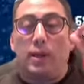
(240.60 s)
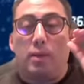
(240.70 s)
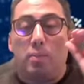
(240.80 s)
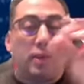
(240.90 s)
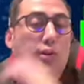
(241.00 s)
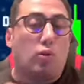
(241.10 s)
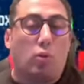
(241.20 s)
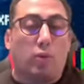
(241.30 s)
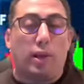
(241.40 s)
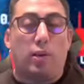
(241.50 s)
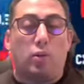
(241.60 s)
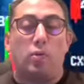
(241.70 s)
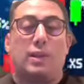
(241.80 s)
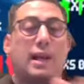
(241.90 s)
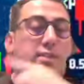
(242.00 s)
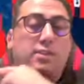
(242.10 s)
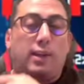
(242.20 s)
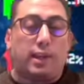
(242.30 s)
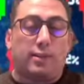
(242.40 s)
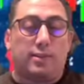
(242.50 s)
in Bitcoin value. Let's
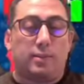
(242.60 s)
see it.